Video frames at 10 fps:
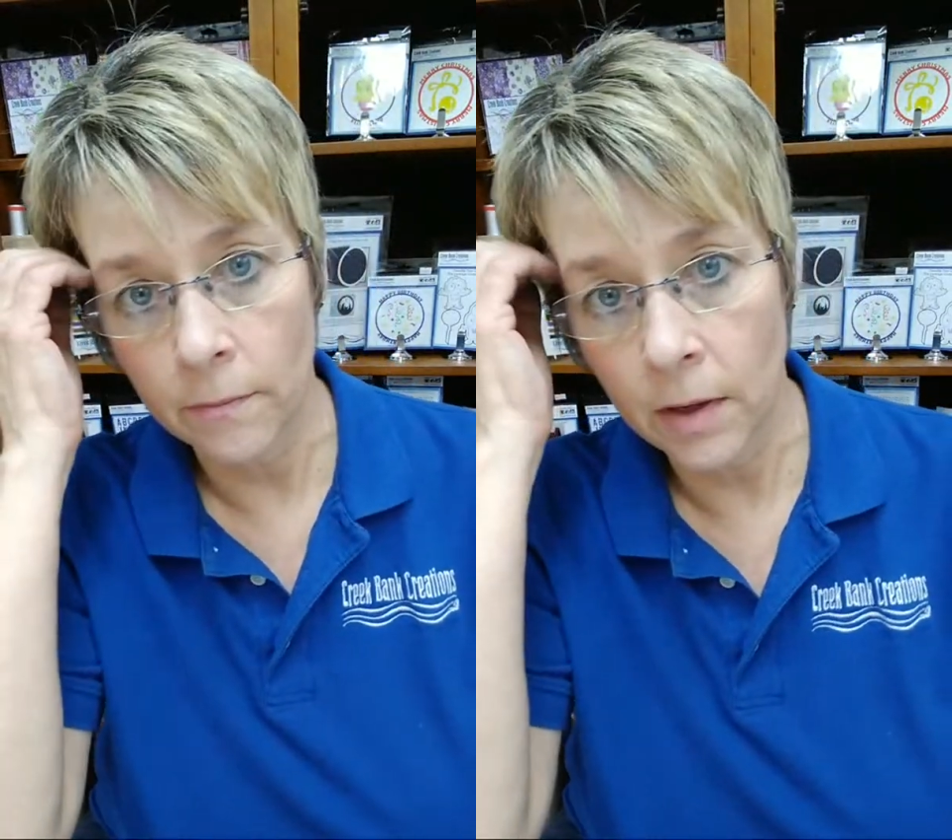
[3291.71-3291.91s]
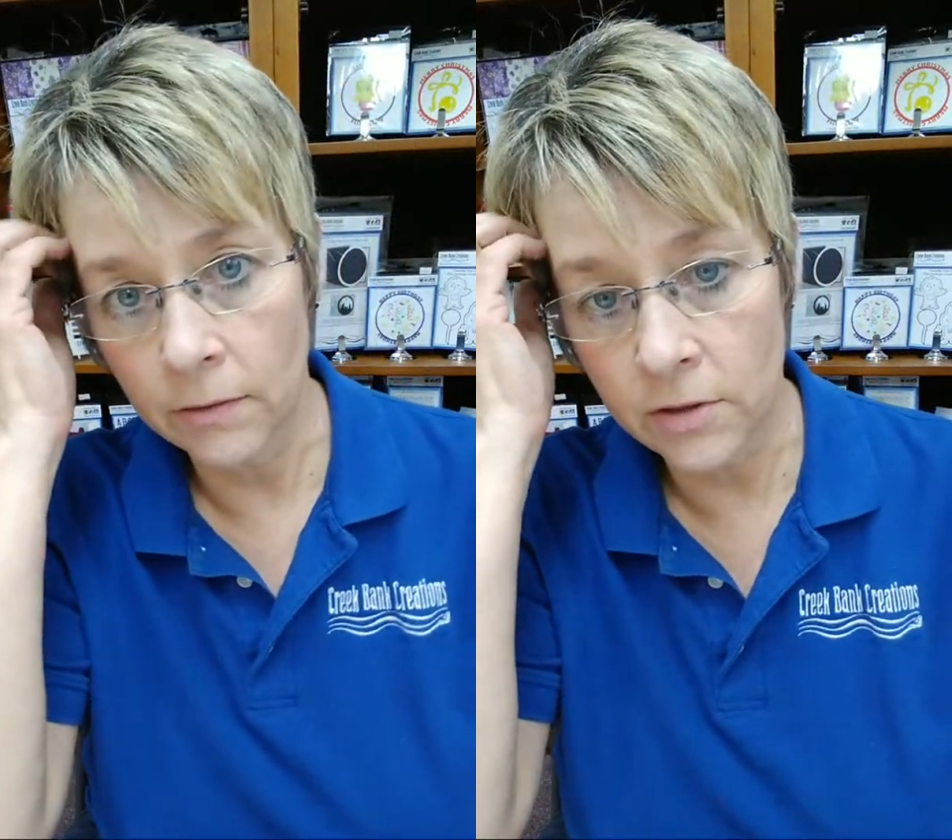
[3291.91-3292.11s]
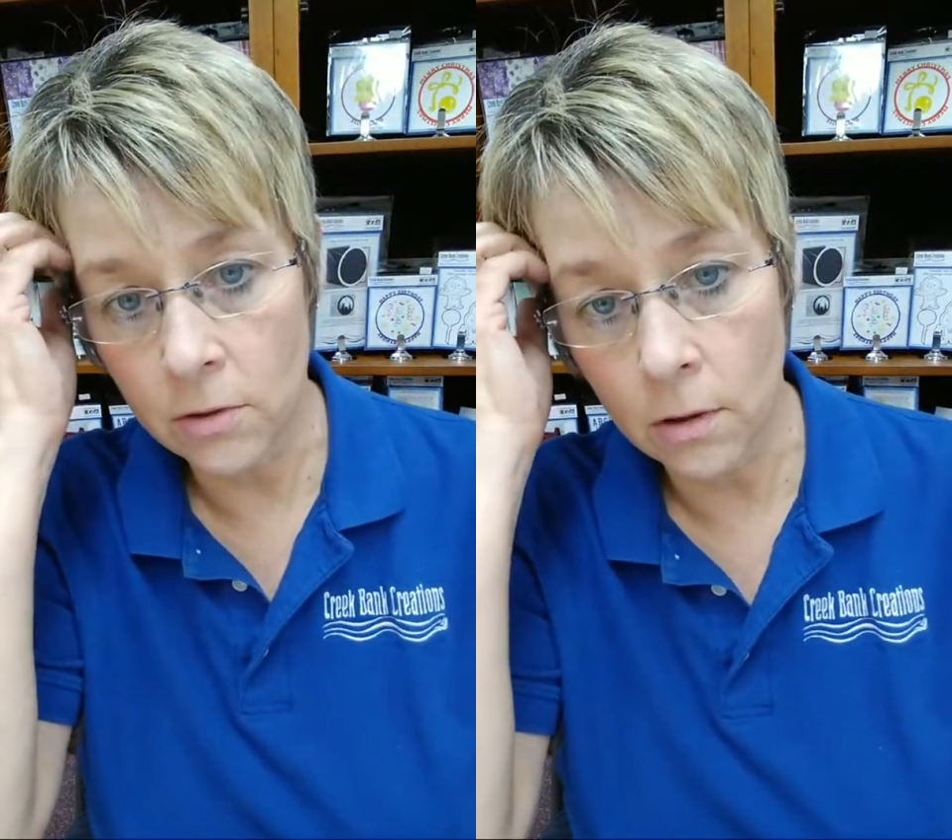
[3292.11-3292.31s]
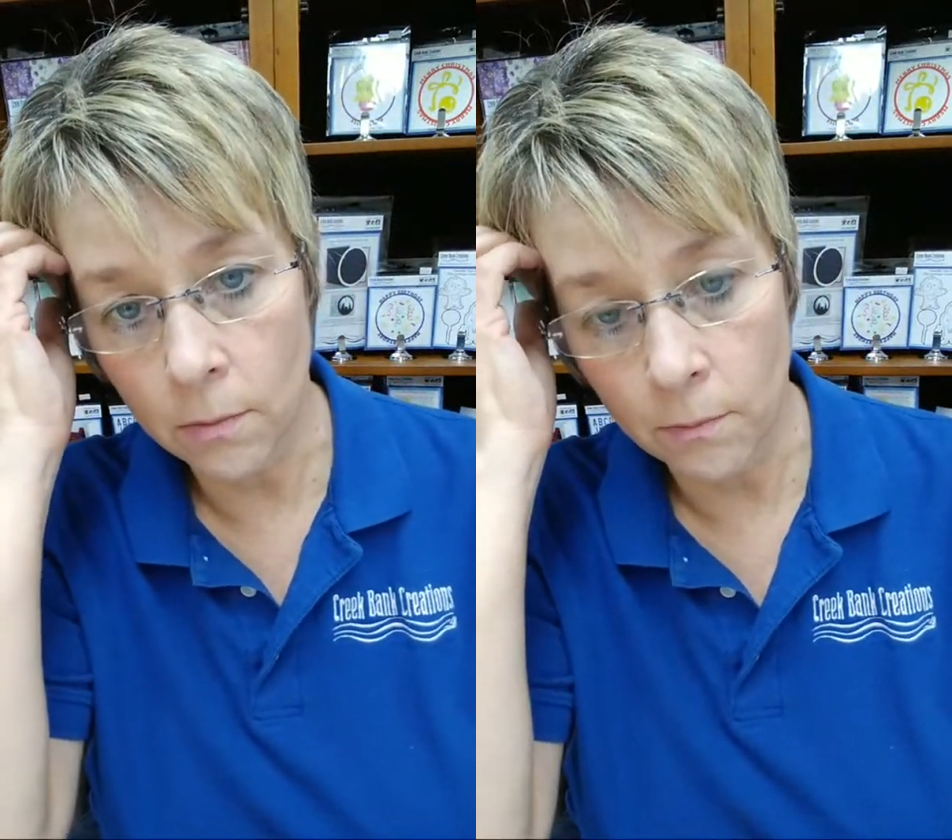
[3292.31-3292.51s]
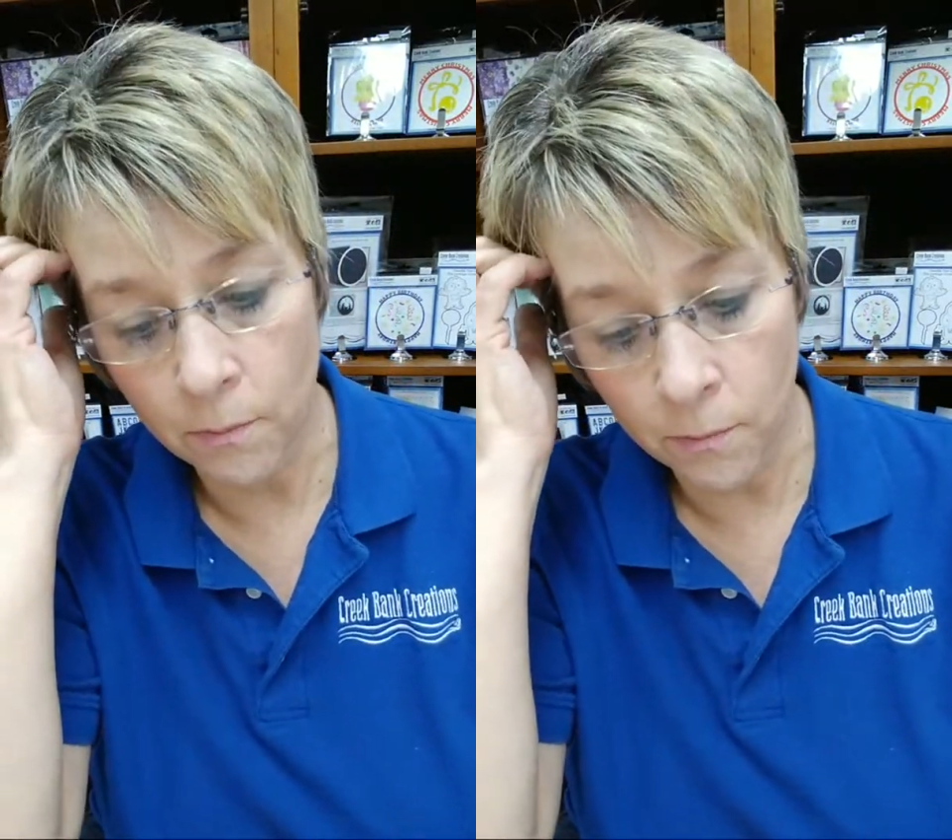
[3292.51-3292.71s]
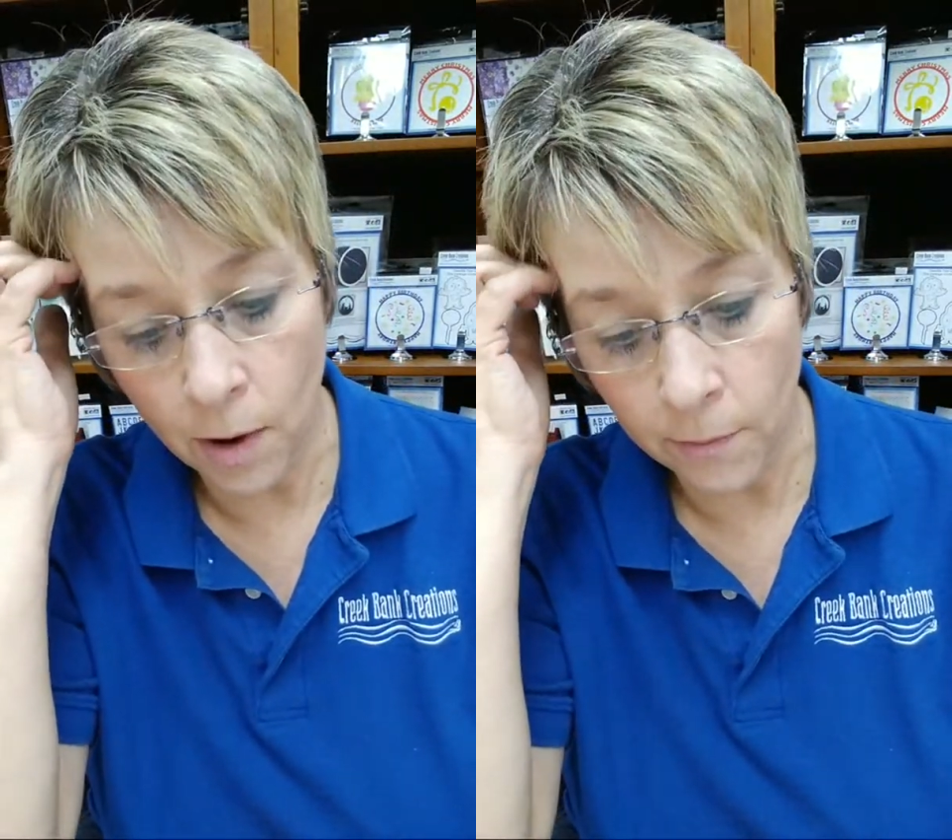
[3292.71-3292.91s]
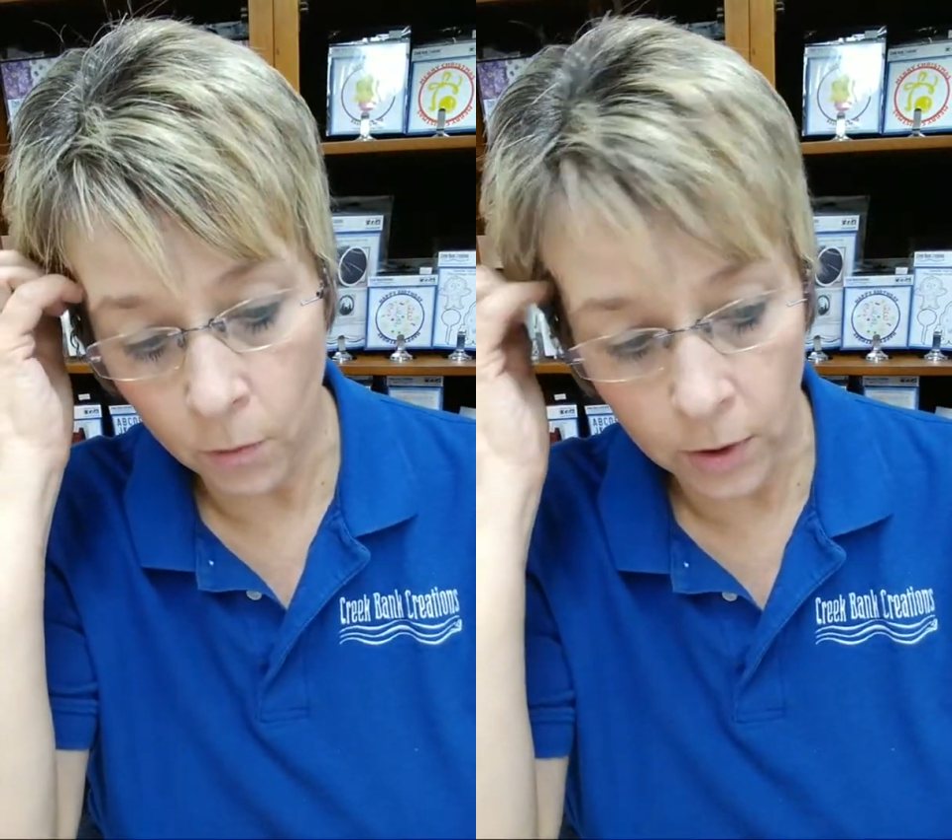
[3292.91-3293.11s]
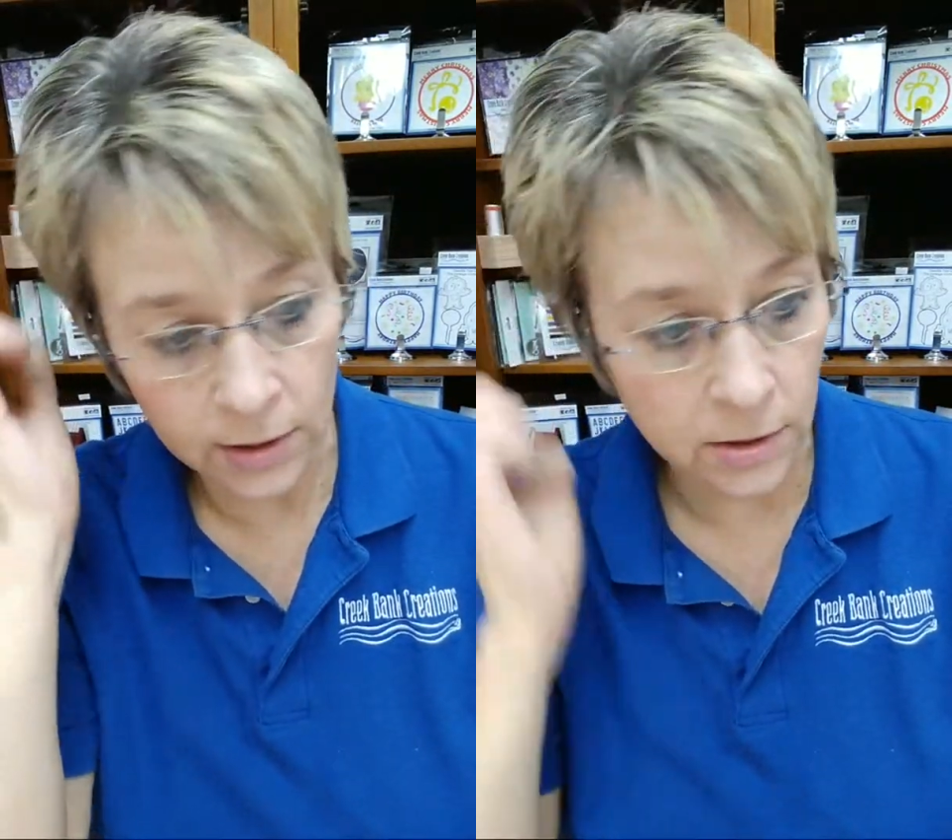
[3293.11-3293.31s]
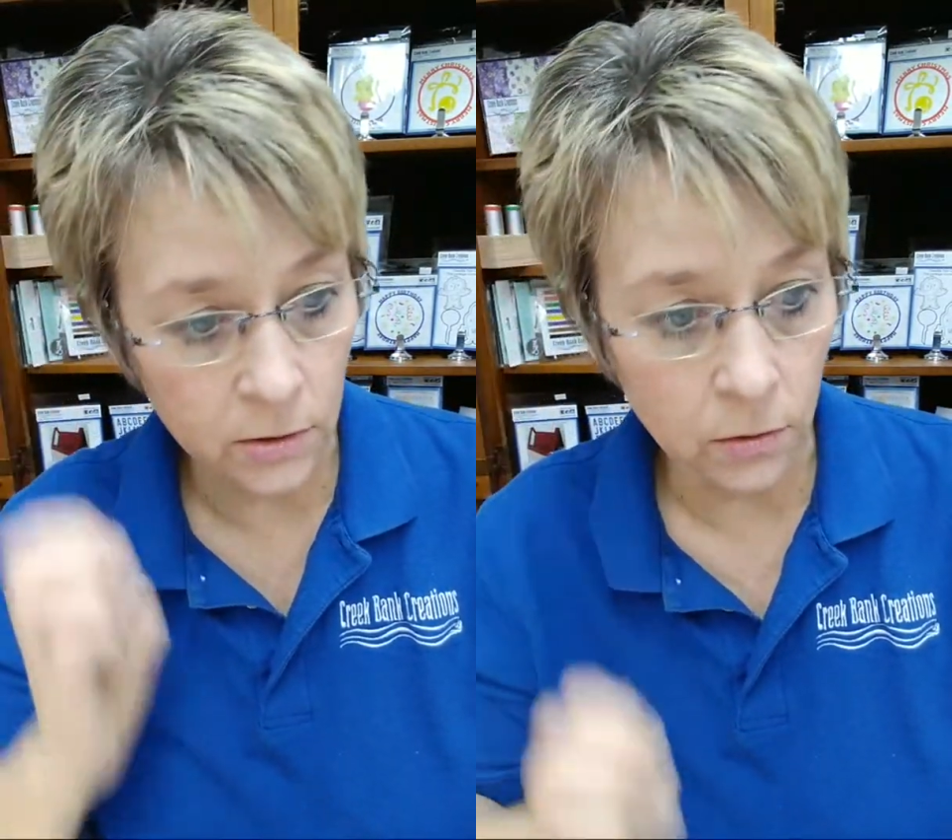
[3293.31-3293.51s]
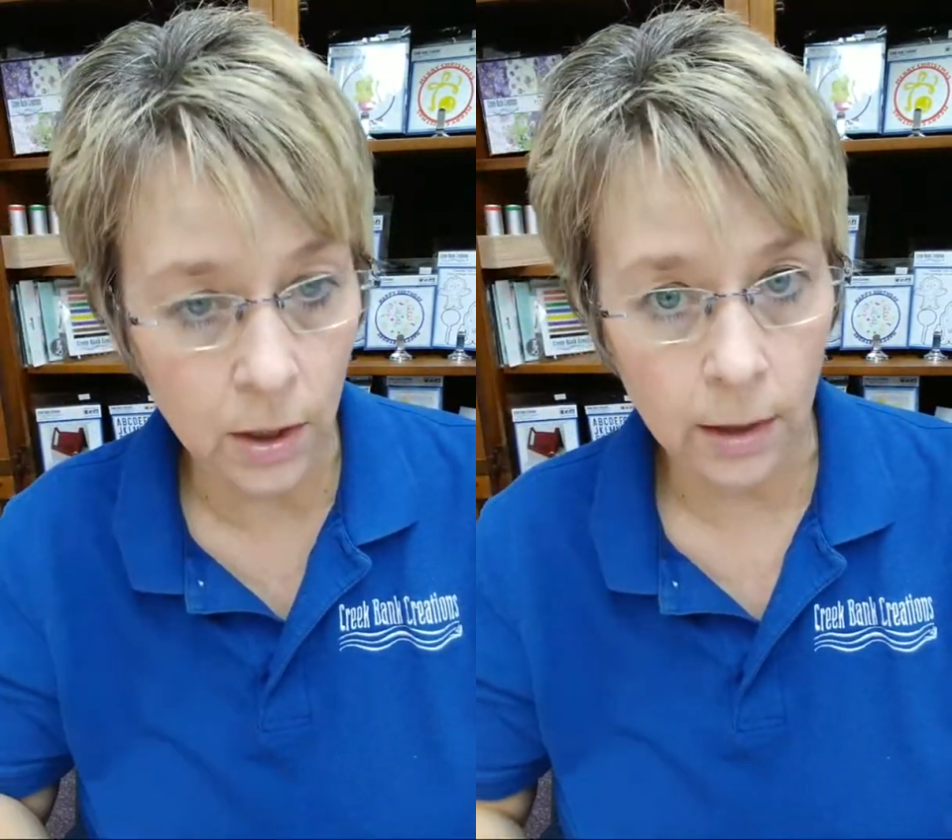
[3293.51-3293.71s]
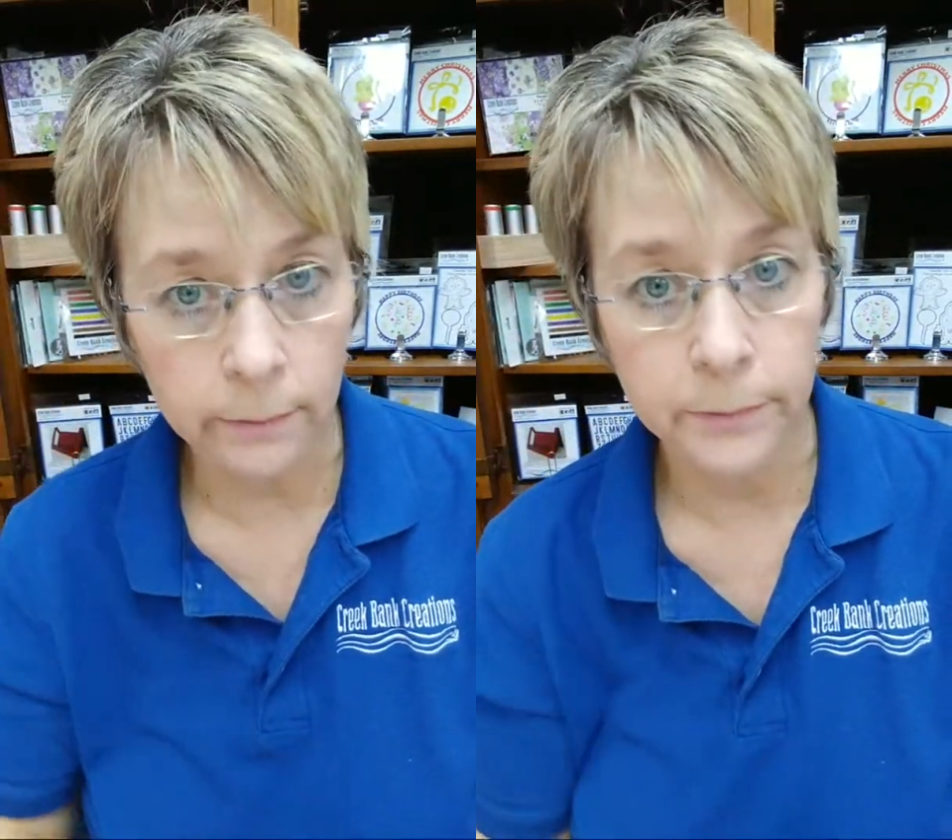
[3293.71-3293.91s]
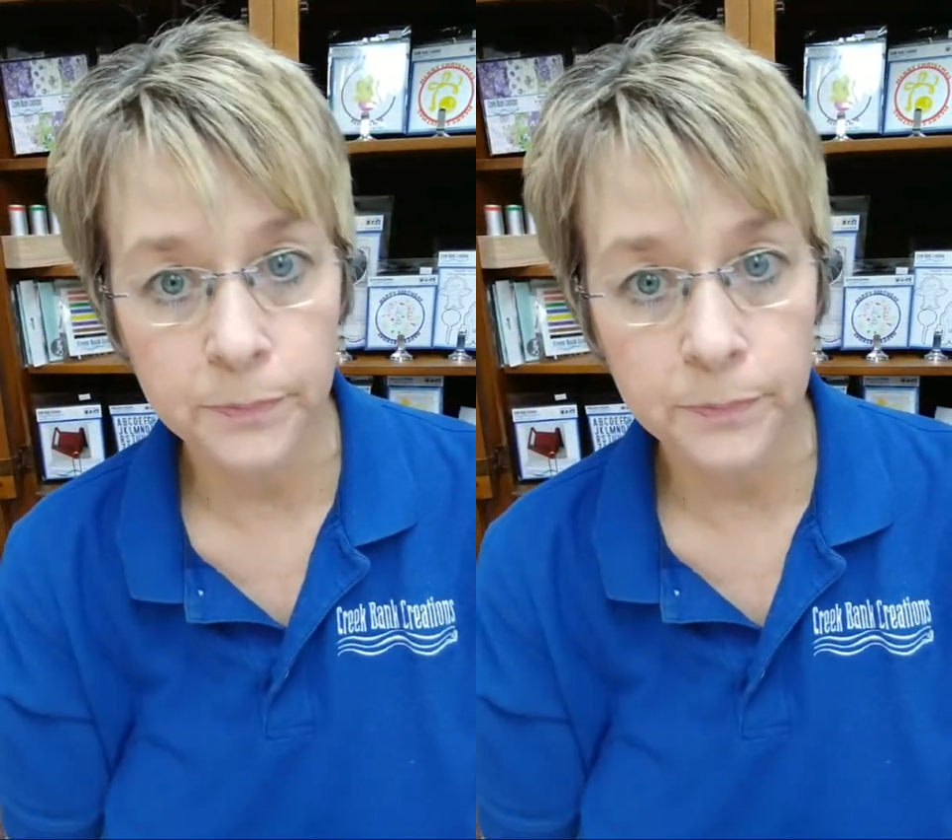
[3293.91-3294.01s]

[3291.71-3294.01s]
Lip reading: is there a proper way to do that?